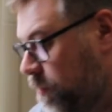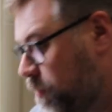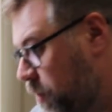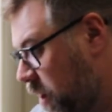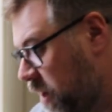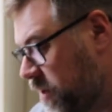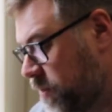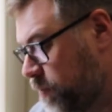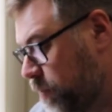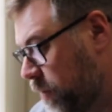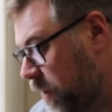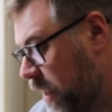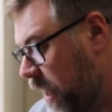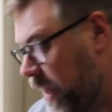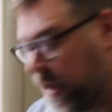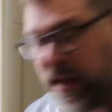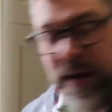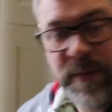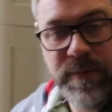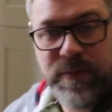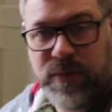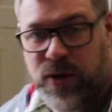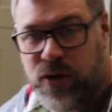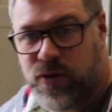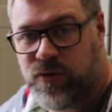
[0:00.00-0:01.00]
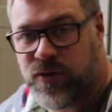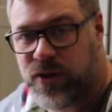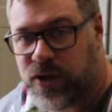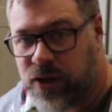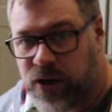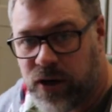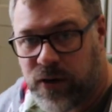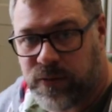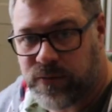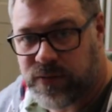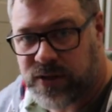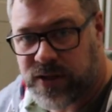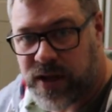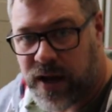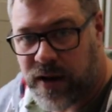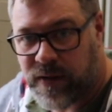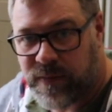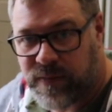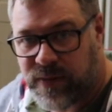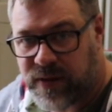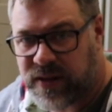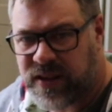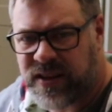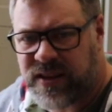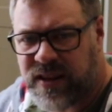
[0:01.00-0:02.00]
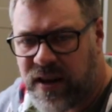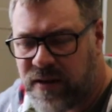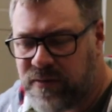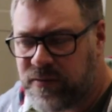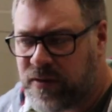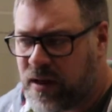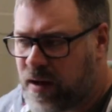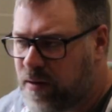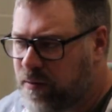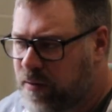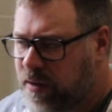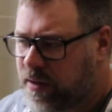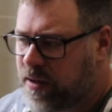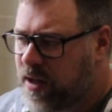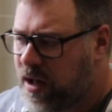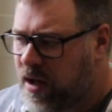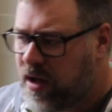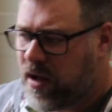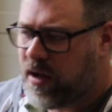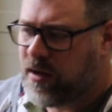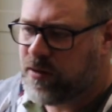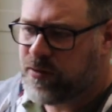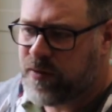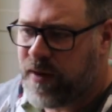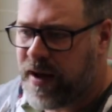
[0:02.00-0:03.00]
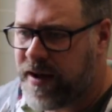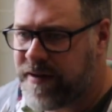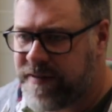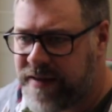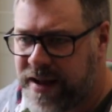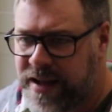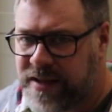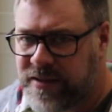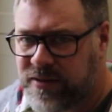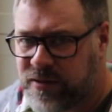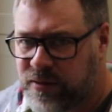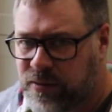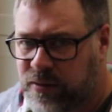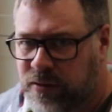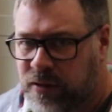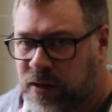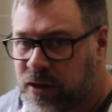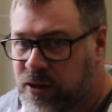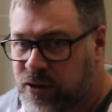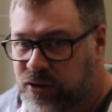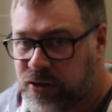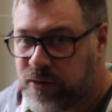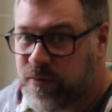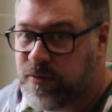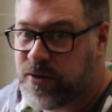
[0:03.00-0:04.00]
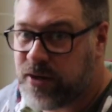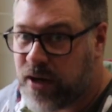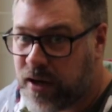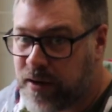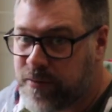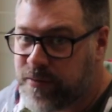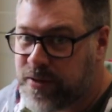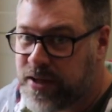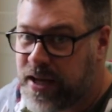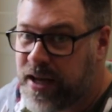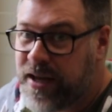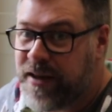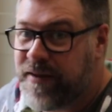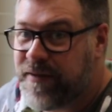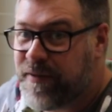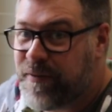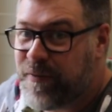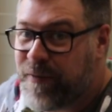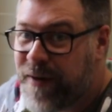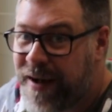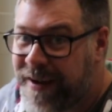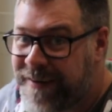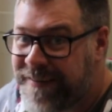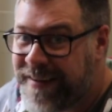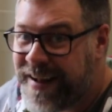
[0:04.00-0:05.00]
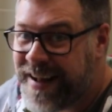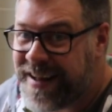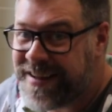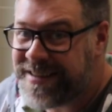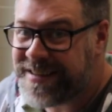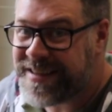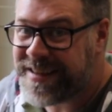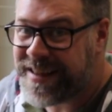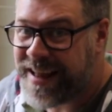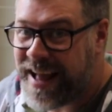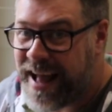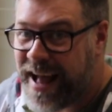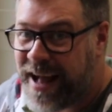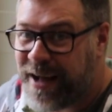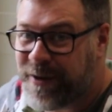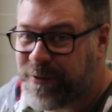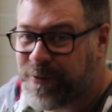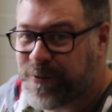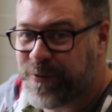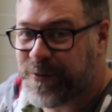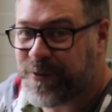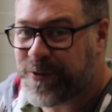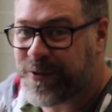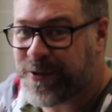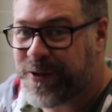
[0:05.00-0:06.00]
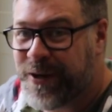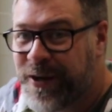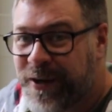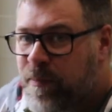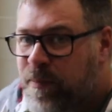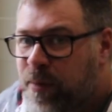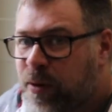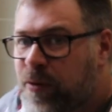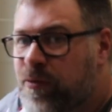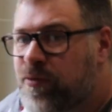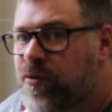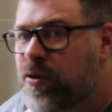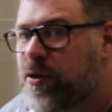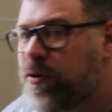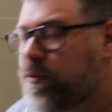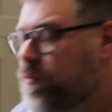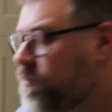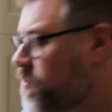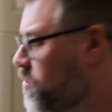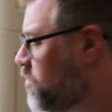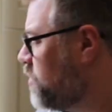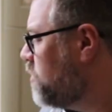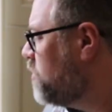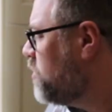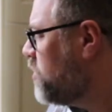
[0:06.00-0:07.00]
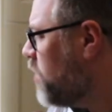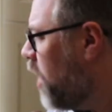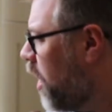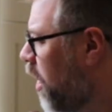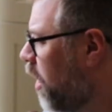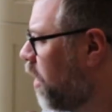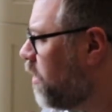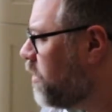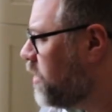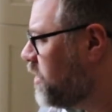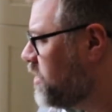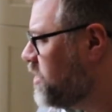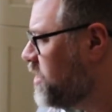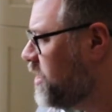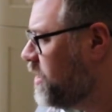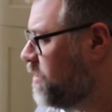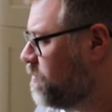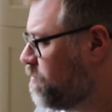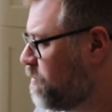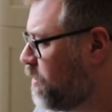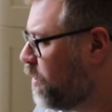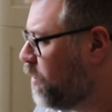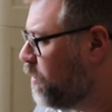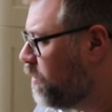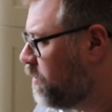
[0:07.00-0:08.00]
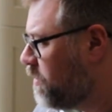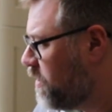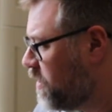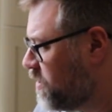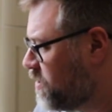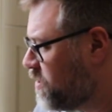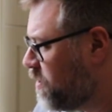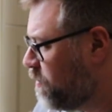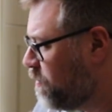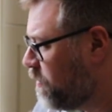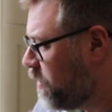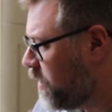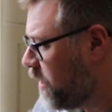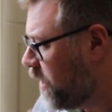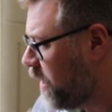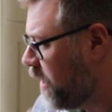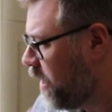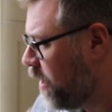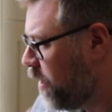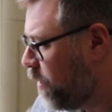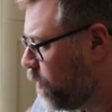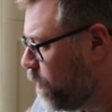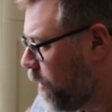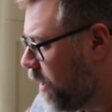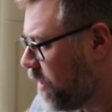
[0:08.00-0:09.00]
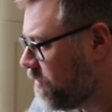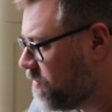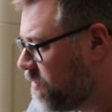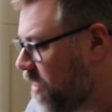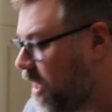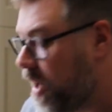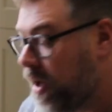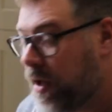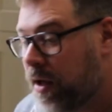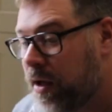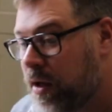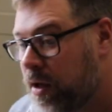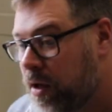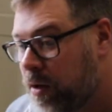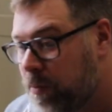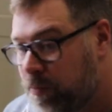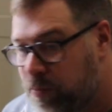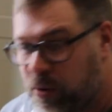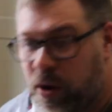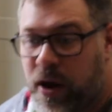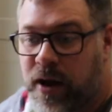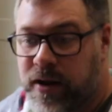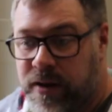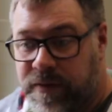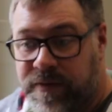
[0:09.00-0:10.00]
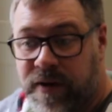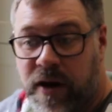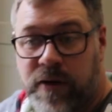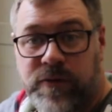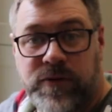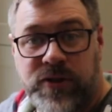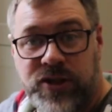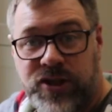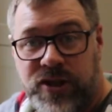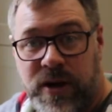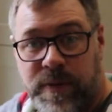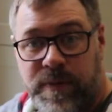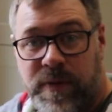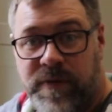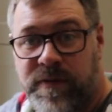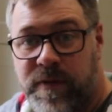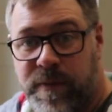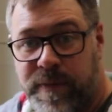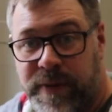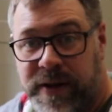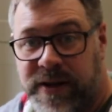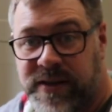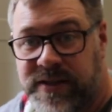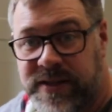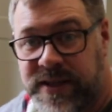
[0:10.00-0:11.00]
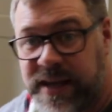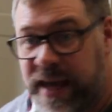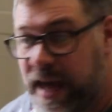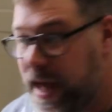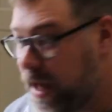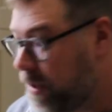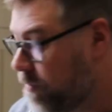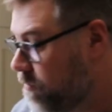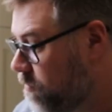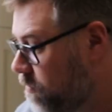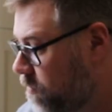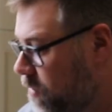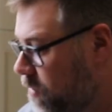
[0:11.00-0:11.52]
they press play and music comes out, but they don't know what the hardware is, or sometimes even where it is in the house. But Roon's targeted more at somebody who has that pride of ownership of a piece of kit,